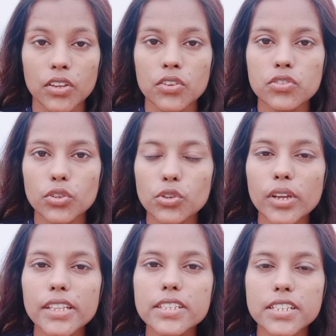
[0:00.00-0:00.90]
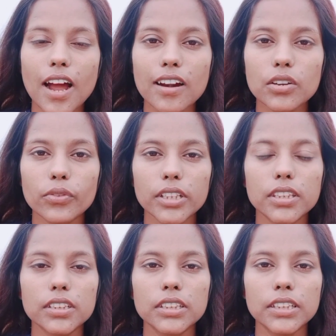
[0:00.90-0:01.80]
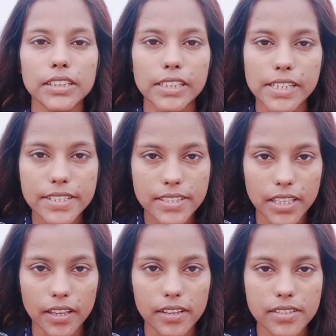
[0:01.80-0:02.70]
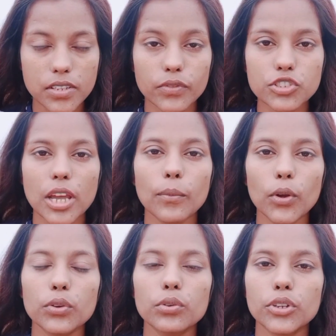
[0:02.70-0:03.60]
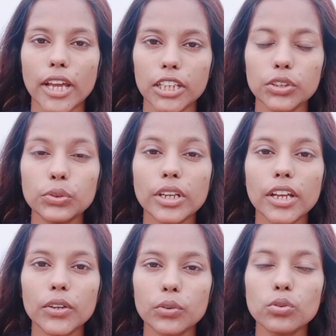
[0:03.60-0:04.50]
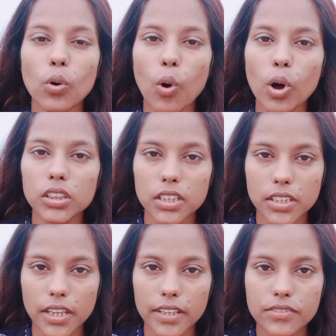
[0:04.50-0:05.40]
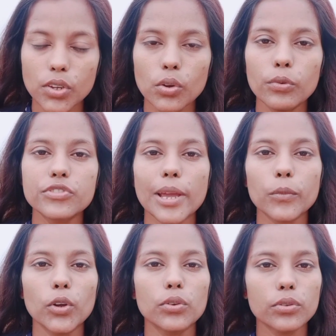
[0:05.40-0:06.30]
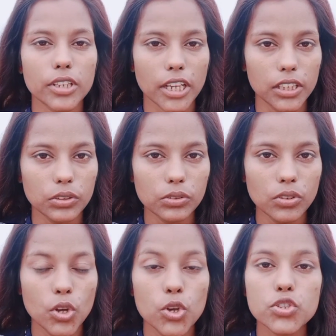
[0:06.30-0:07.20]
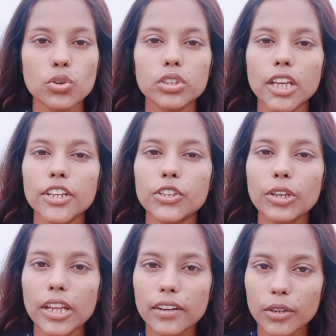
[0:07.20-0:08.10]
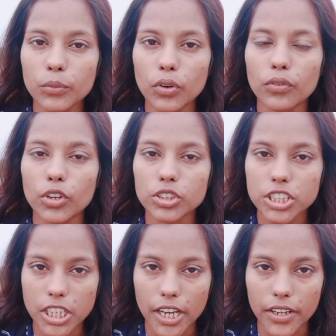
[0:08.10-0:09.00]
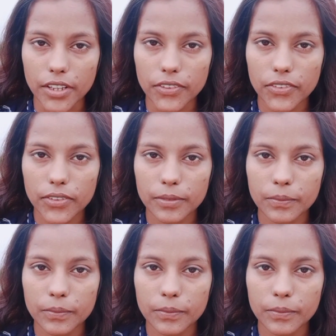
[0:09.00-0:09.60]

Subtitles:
So you can start with these things which I'm going to tell you. You can do all the things which I'm going to tell you so that you can remove your shyness.